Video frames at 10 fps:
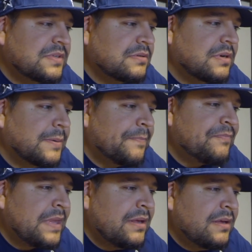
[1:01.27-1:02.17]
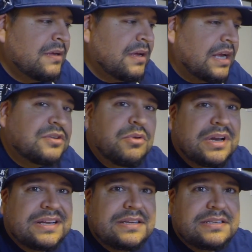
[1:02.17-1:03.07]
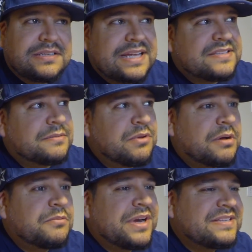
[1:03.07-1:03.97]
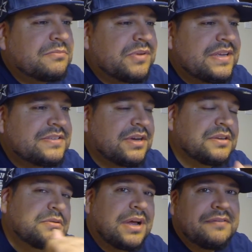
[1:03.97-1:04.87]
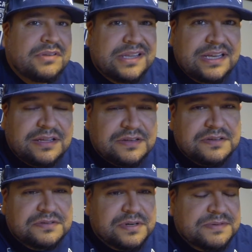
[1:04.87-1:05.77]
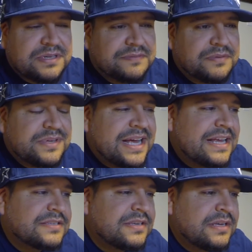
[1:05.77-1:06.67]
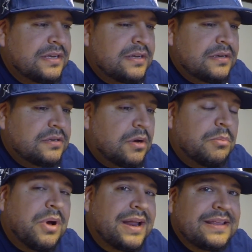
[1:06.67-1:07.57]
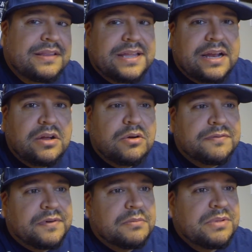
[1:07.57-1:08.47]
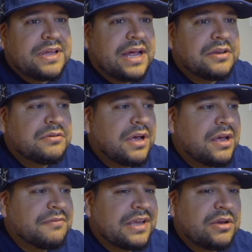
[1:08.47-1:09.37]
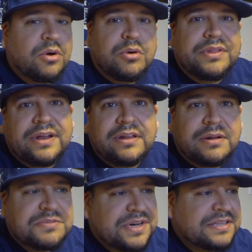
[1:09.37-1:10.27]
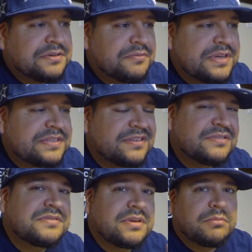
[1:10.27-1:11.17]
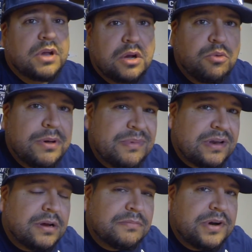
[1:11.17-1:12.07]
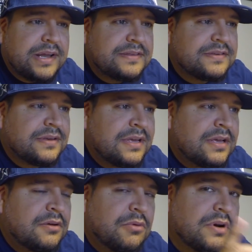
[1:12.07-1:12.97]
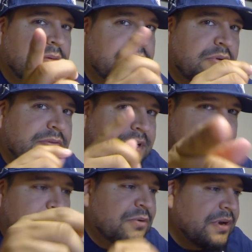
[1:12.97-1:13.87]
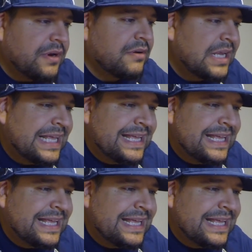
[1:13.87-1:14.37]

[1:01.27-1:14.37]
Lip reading: So, I do want to get some upgrades in place. So I do have a link in the description if you guys don't mind hitting that GoFundMe. I do have a goal there that I'm trying to reach to do some equipment upgrades. Want to improve the camera here